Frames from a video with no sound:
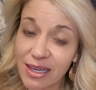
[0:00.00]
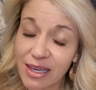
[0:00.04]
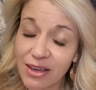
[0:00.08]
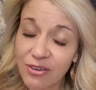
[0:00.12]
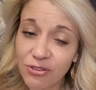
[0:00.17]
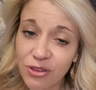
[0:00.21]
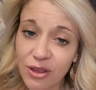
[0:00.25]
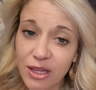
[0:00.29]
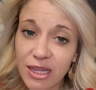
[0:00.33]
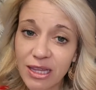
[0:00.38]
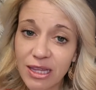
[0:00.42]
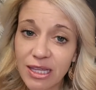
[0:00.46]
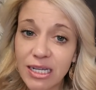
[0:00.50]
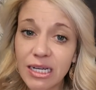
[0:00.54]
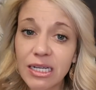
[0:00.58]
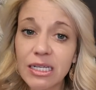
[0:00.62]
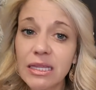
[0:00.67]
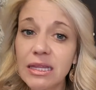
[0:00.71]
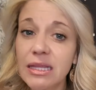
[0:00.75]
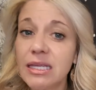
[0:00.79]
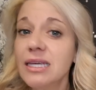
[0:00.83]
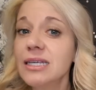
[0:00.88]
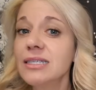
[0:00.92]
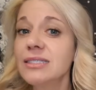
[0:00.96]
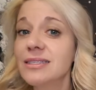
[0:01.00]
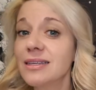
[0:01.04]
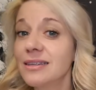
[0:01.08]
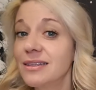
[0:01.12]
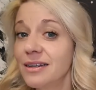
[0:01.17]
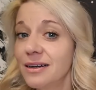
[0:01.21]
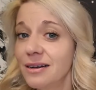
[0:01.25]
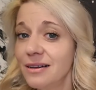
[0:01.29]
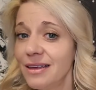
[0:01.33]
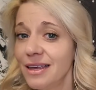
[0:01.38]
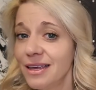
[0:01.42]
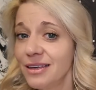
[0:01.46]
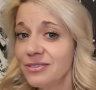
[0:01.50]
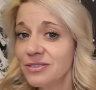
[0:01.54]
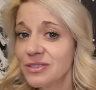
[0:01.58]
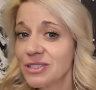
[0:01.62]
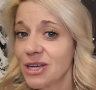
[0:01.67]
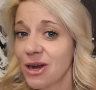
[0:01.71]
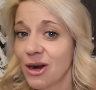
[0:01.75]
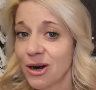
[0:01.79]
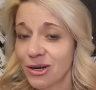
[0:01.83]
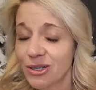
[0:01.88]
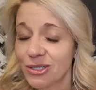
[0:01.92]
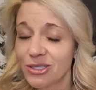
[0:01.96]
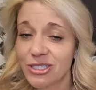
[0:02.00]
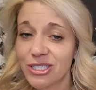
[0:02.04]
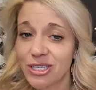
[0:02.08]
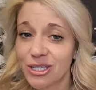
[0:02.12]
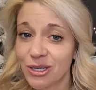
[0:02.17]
If the little things, the little gifts aren't